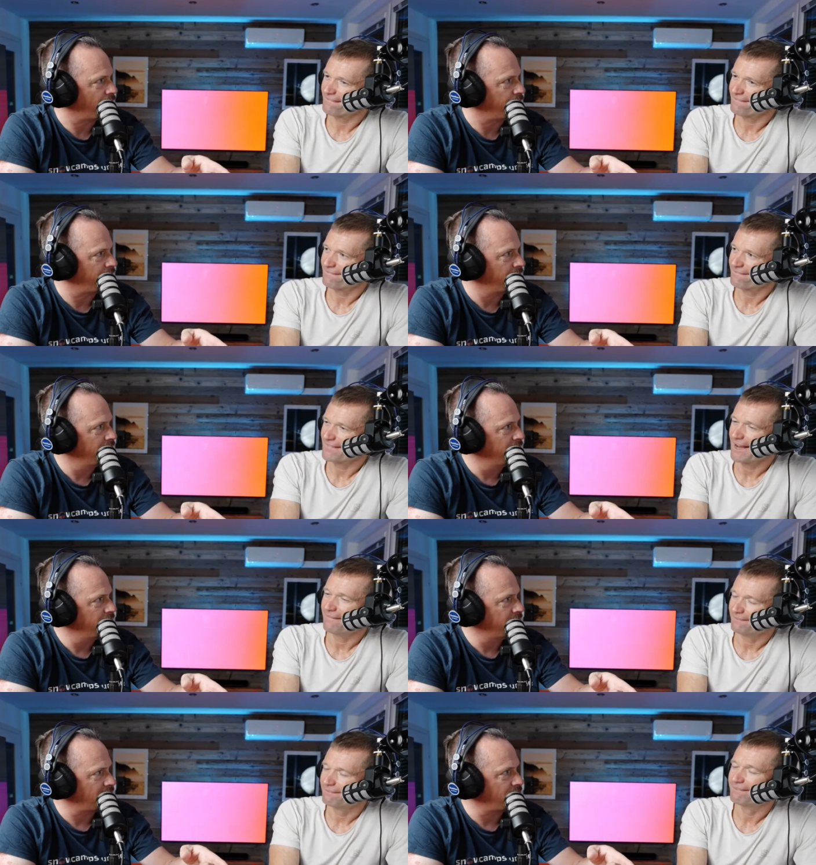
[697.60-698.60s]
Speaker 1: don't you? Yeah,
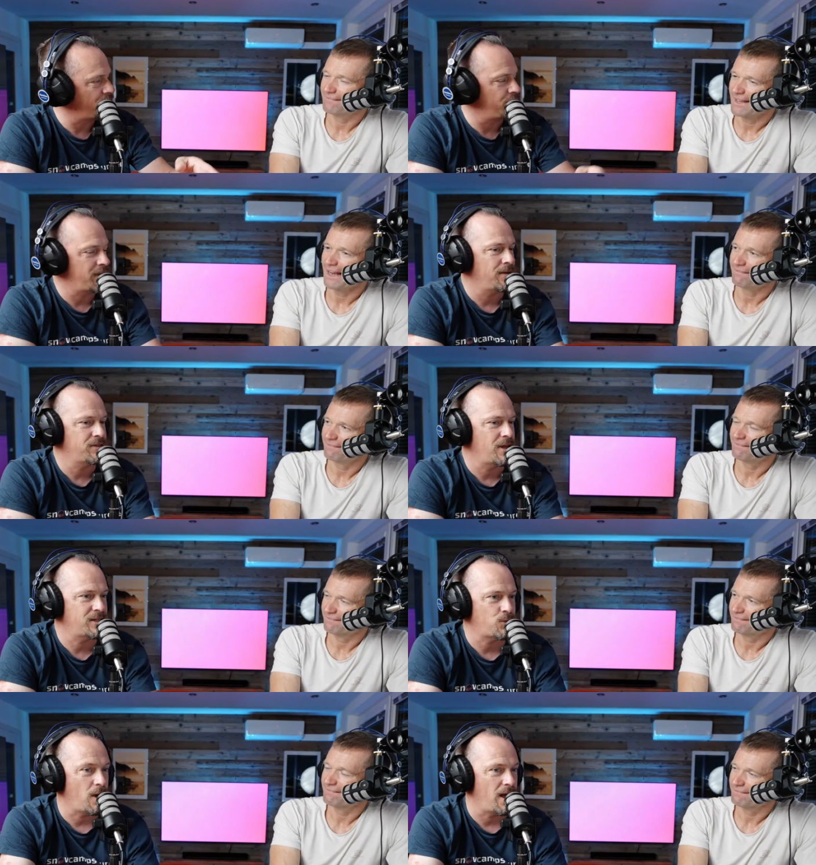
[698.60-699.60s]
is that the route yeah. down? So
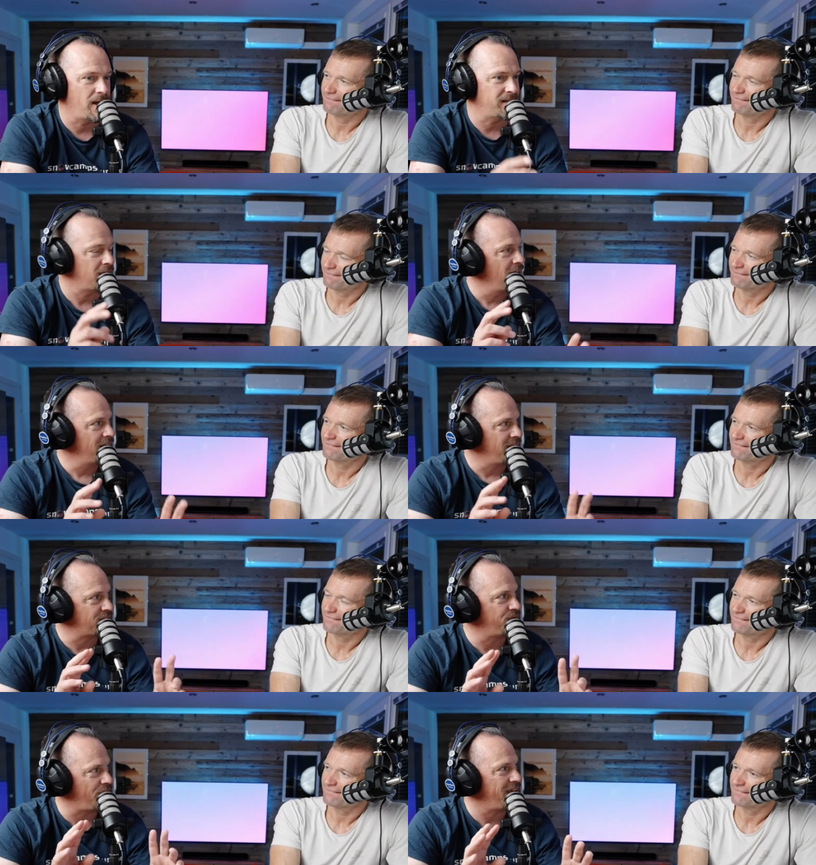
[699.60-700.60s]
that's quite that's
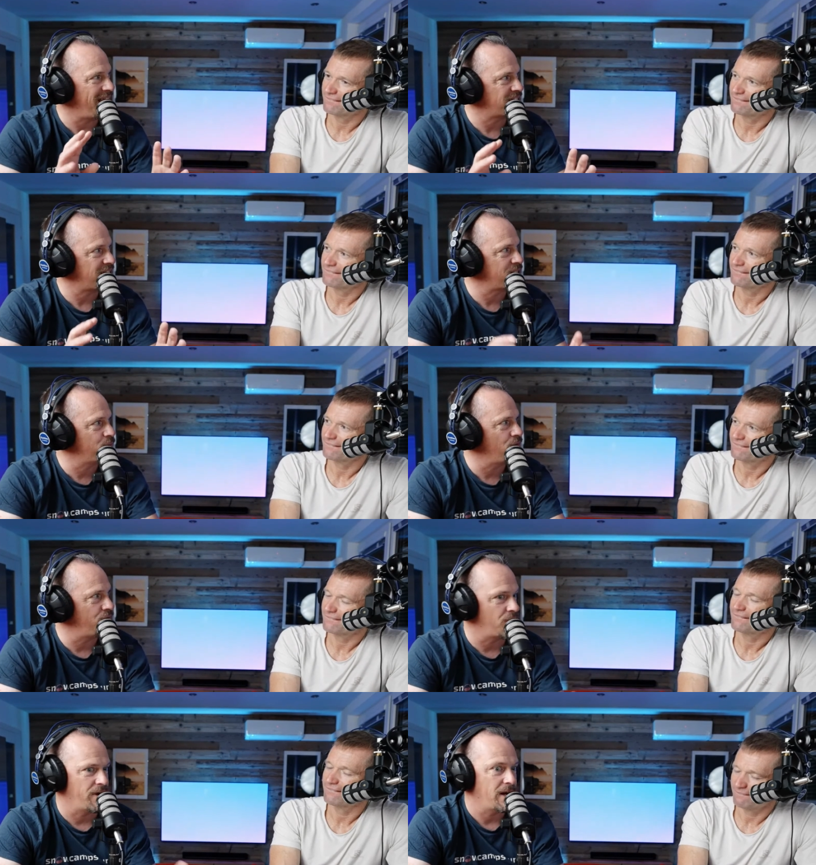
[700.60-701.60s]
very accessible
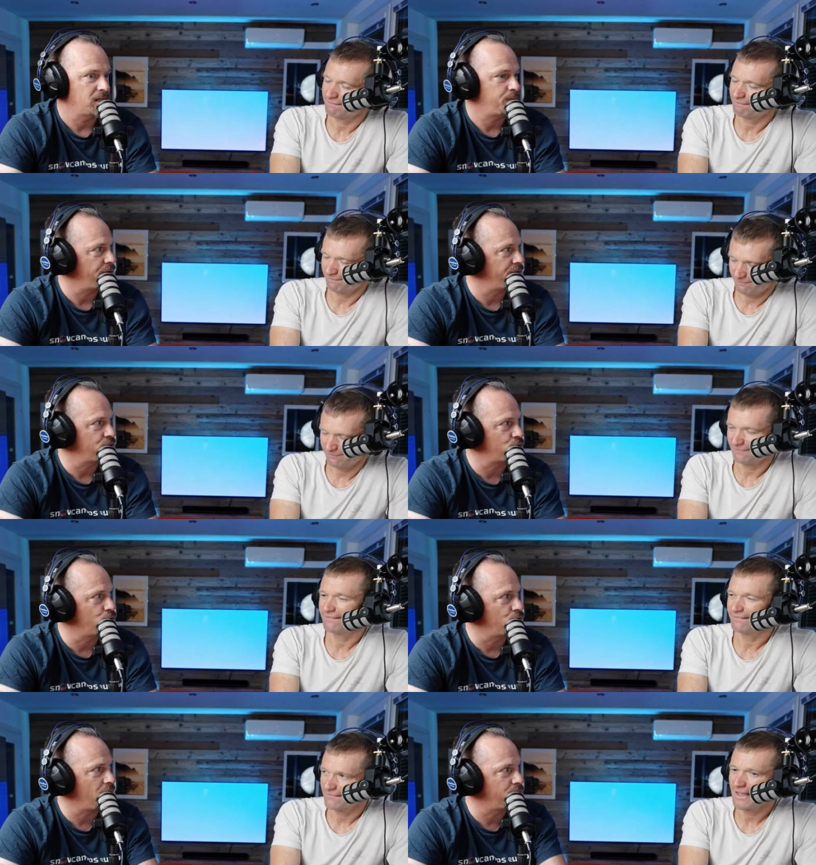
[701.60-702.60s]
for an inexperienced
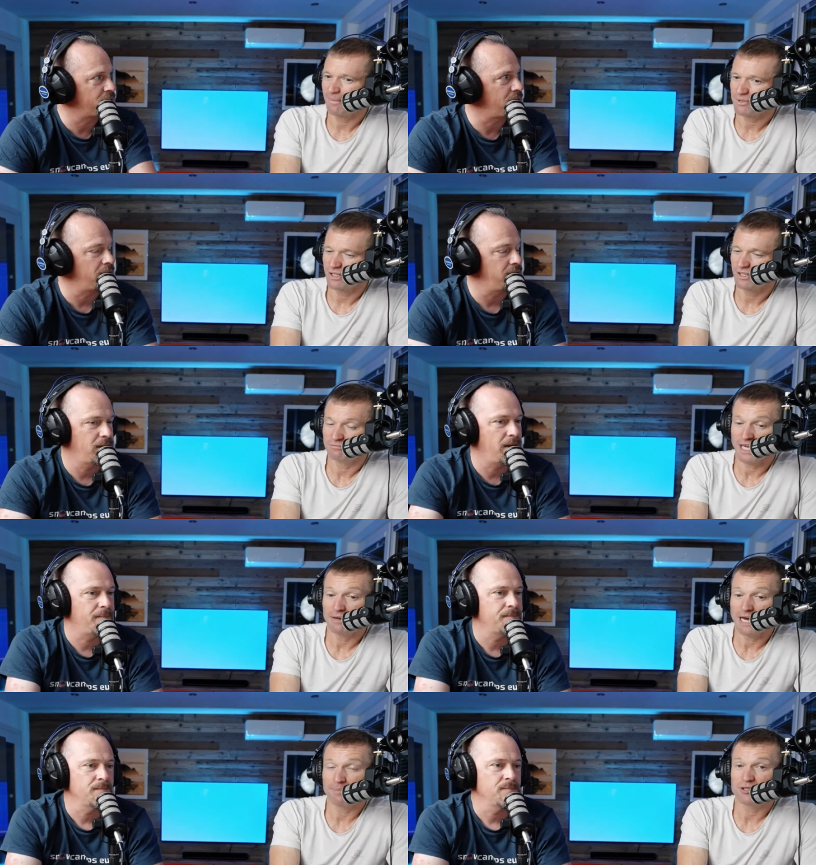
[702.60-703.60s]
tourer, I would absolutely. say.
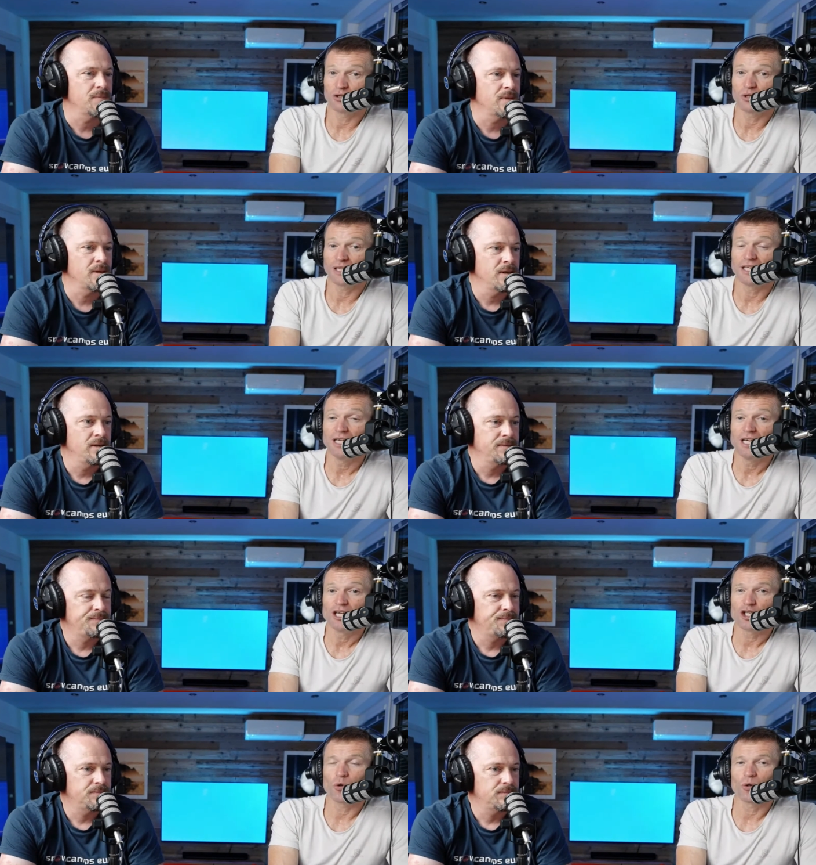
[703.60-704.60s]
Yeah.
Speaker 2: absolutely.
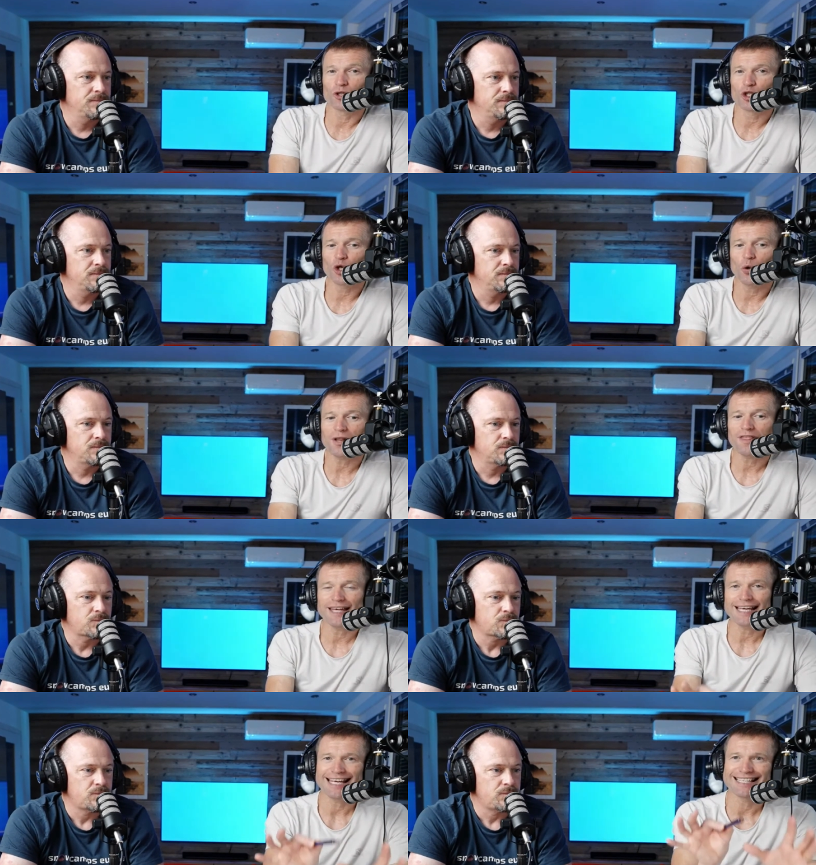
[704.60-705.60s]
So don't
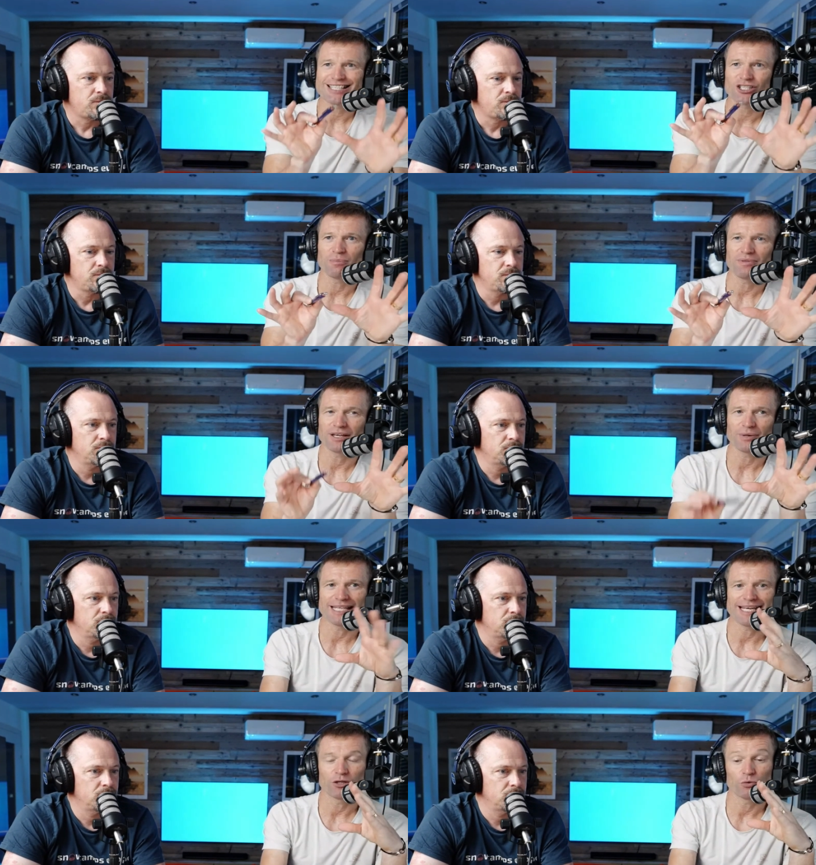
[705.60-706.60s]
think it's something when you
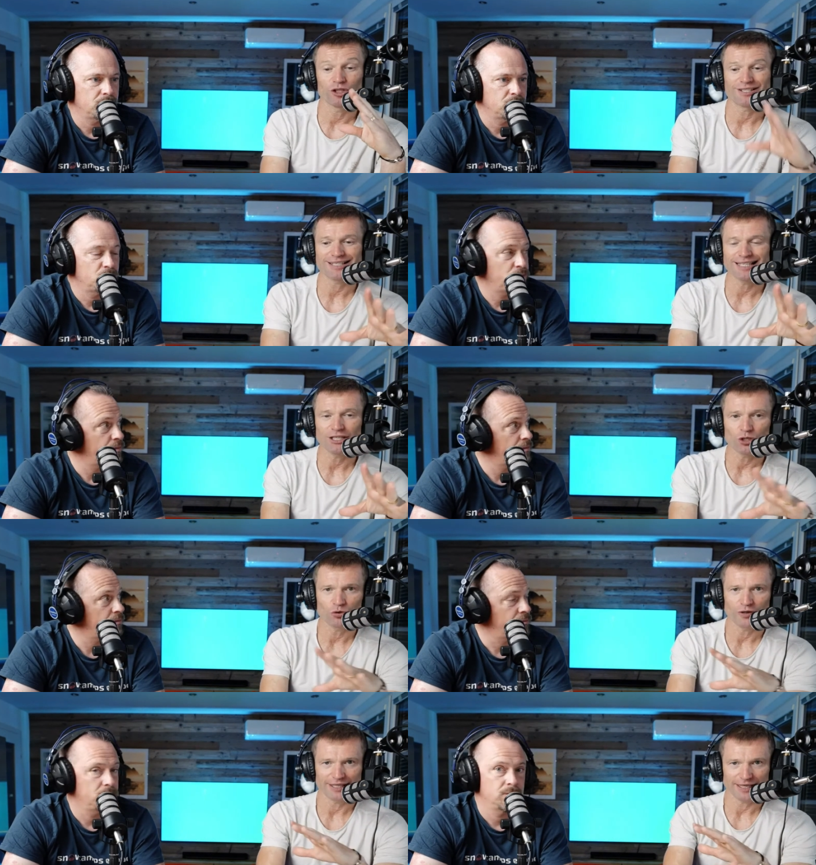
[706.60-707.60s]
hear the word ski
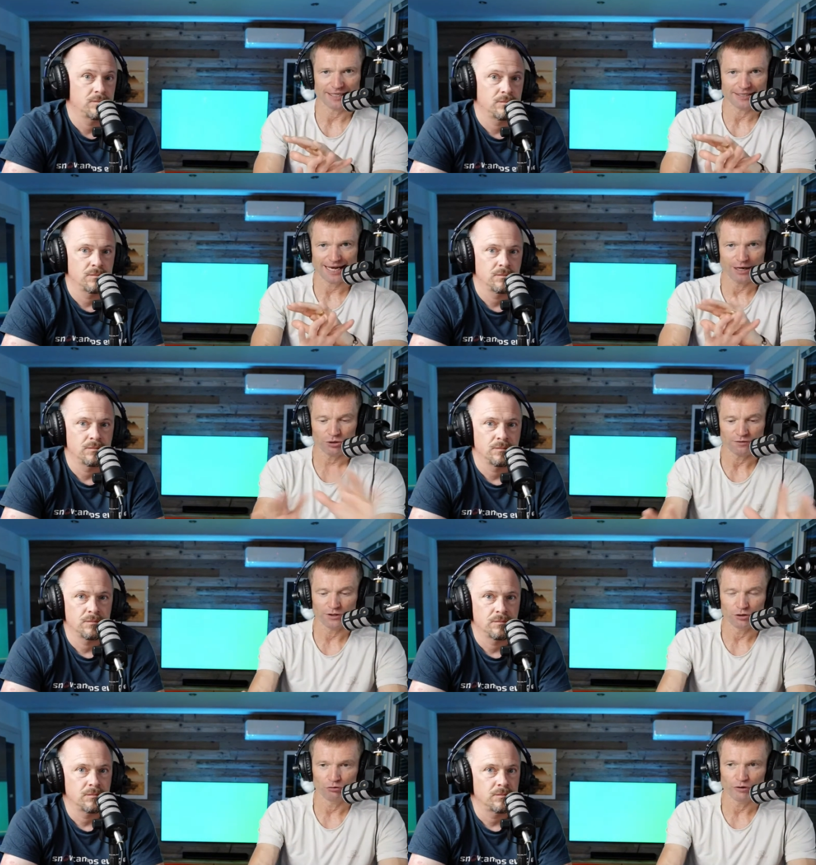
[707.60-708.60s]
touring that it's out of
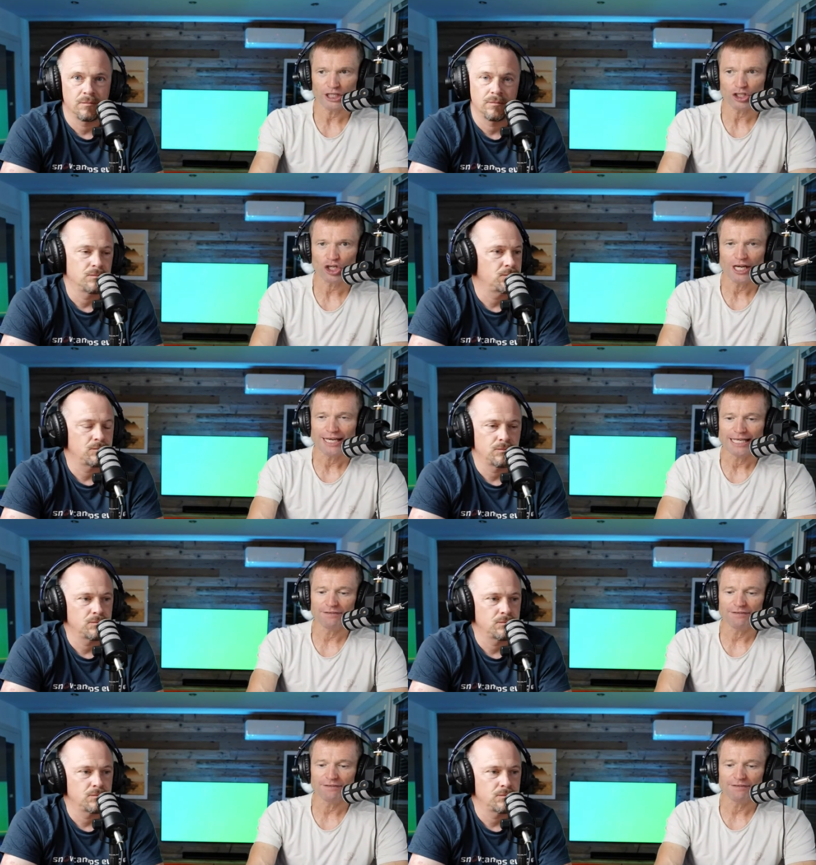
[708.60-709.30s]
your reach.